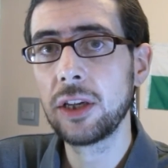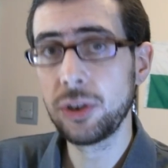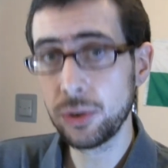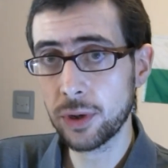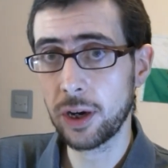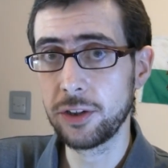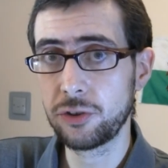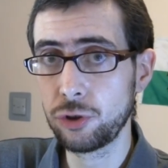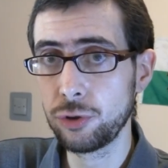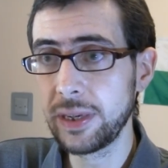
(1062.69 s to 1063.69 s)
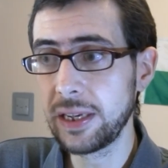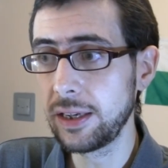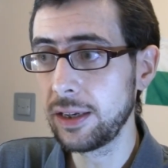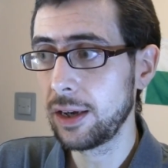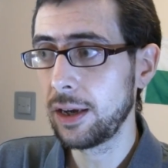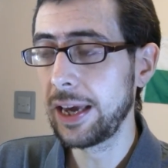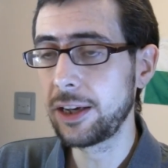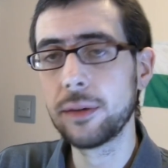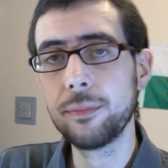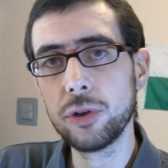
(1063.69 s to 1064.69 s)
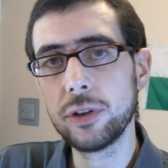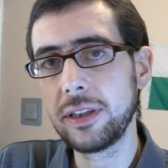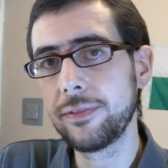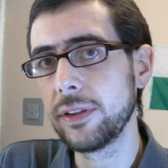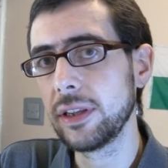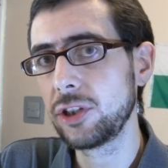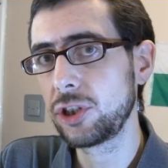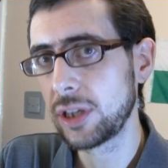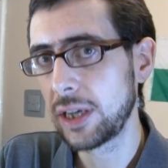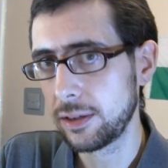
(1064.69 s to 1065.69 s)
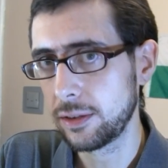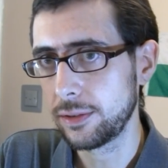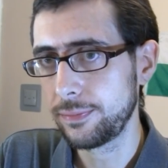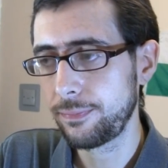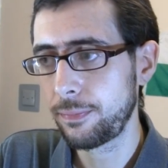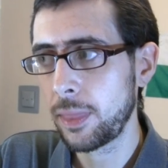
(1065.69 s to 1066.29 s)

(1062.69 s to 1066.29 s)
you guys to be a community for this channel.